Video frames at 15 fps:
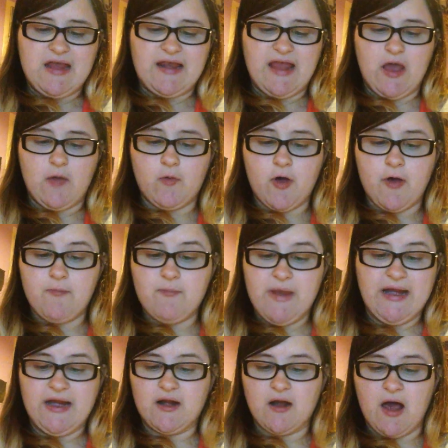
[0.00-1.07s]
There were
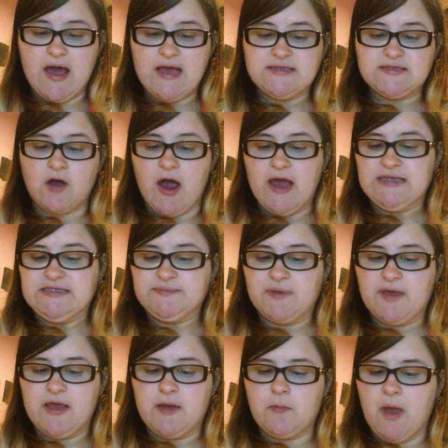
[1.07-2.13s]
many nights I
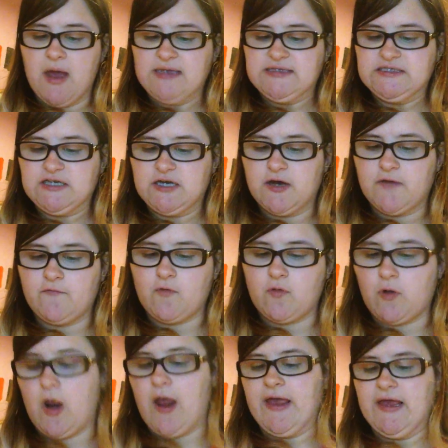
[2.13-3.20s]
spent myself
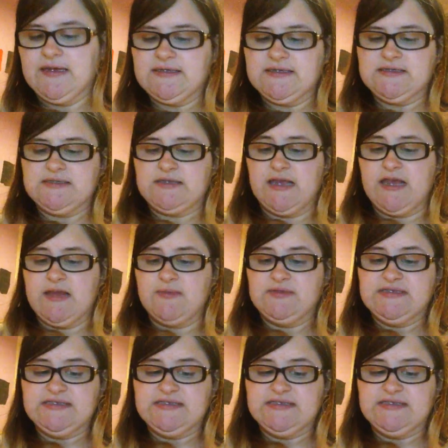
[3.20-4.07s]
crying to sleep,